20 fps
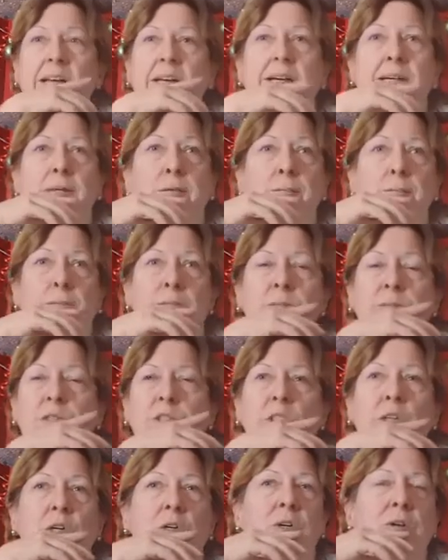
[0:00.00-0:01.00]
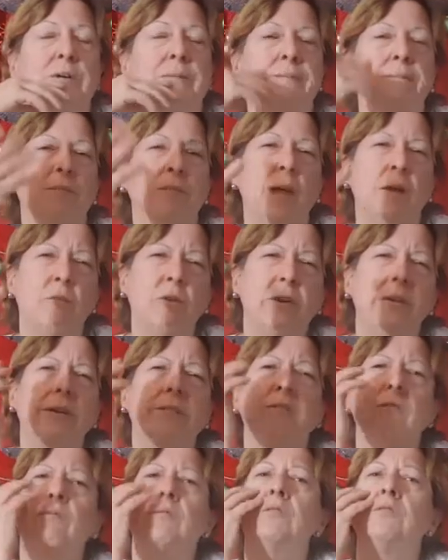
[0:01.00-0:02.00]
Um, so I'm wondering
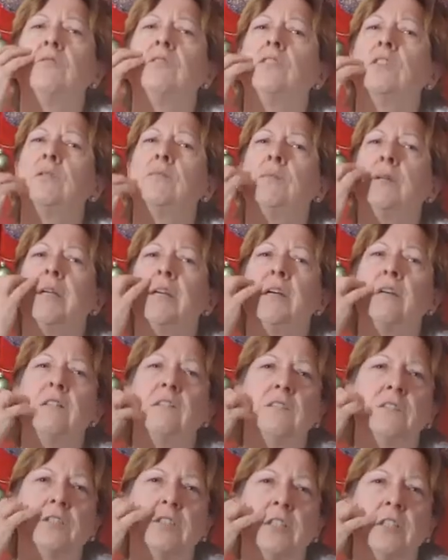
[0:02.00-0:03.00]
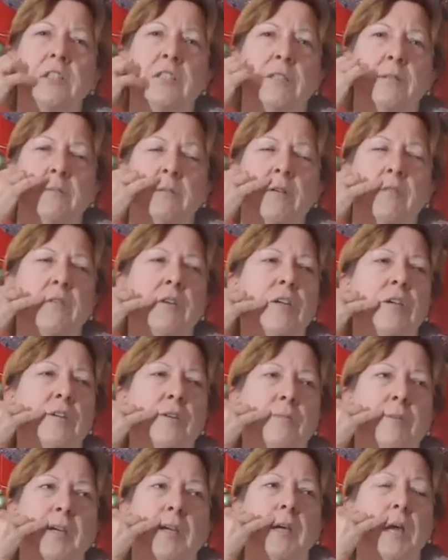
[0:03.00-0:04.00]
if it was for somebody else and she ended up giving it
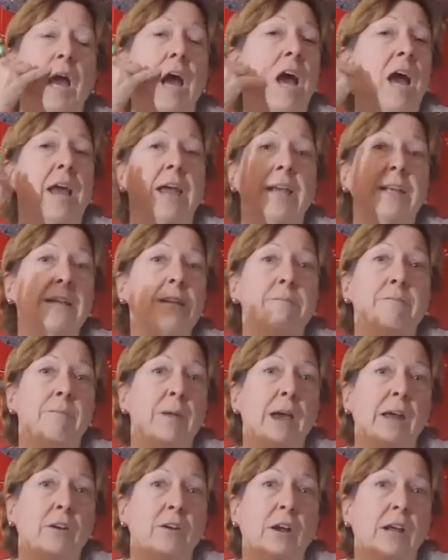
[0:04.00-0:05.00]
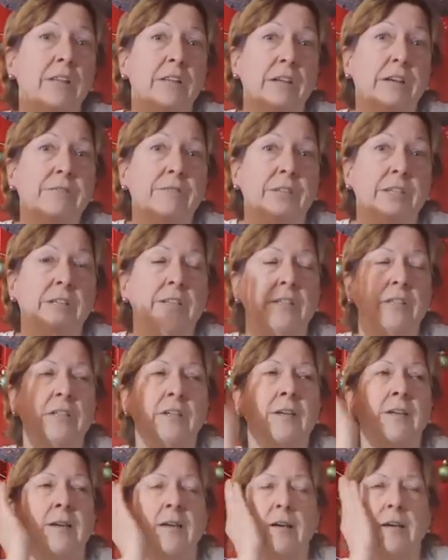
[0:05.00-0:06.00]
to me. It didn't matter. I loved it.
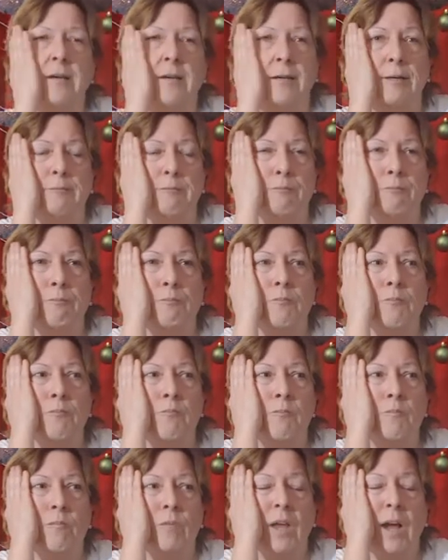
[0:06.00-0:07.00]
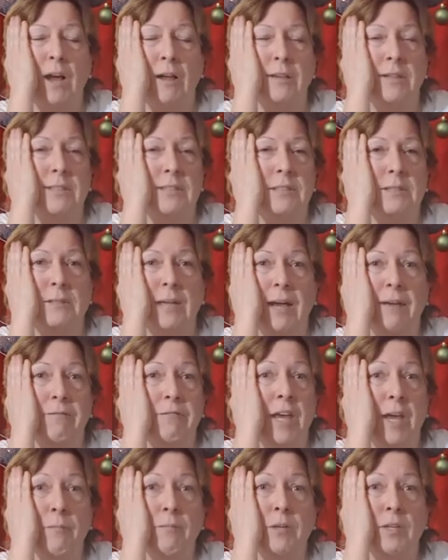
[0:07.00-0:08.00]
Um, I, it's
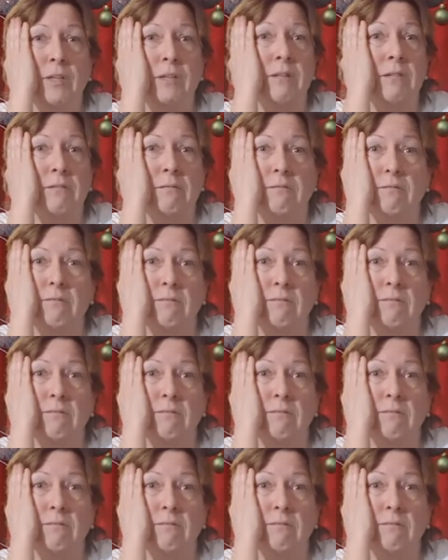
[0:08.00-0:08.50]
I've kept it